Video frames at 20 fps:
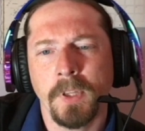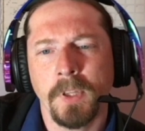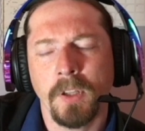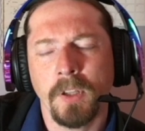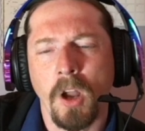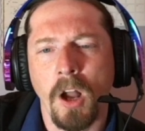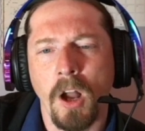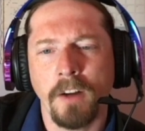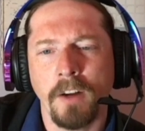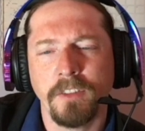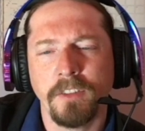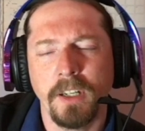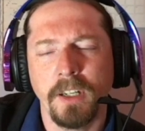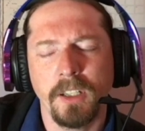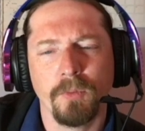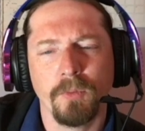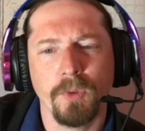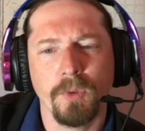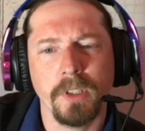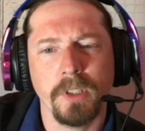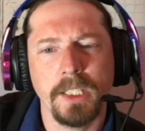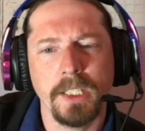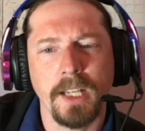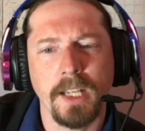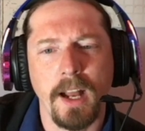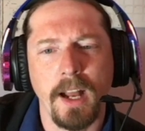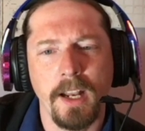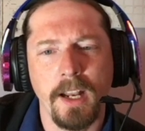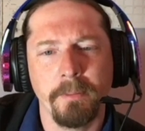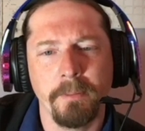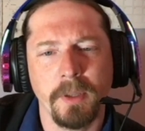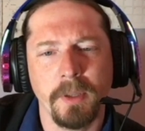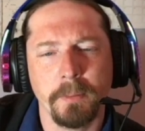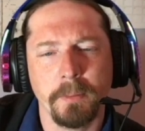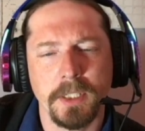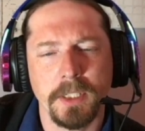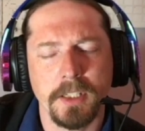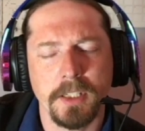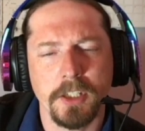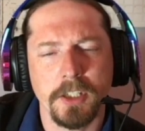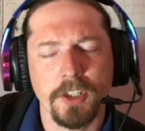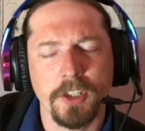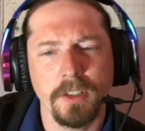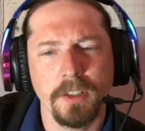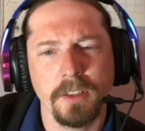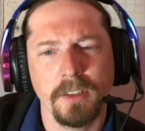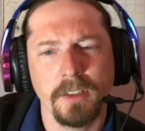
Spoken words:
offering to really tie up the position.